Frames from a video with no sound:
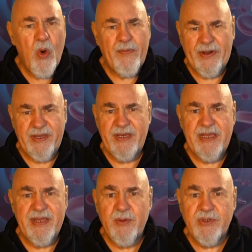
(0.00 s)
Over
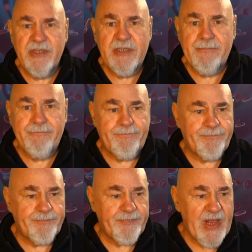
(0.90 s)
3,000.
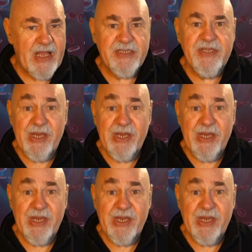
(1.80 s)
That's